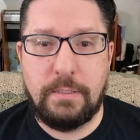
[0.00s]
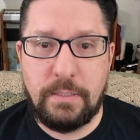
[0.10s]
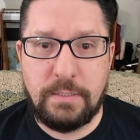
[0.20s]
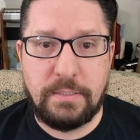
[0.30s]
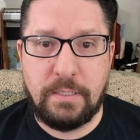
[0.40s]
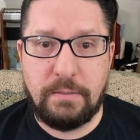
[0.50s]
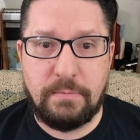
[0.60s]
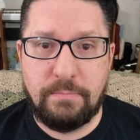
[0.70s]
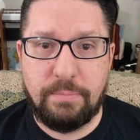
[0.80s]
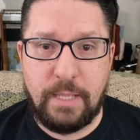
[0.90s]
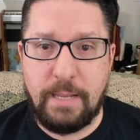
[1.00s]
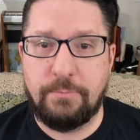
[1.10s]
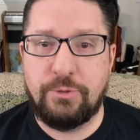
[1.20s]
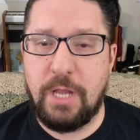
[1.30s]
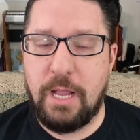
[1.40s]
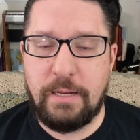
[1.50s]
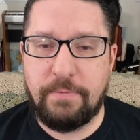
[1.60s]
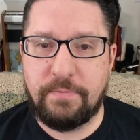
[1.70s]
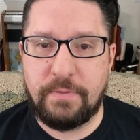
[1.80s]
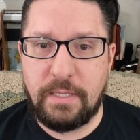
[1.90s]
is going to blame Johnny
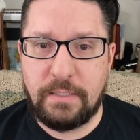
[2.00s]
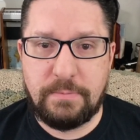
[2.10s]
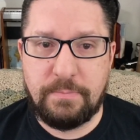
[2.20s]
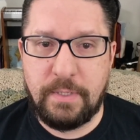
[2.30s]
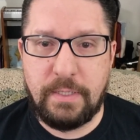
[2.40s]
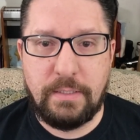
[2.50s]
for this, but,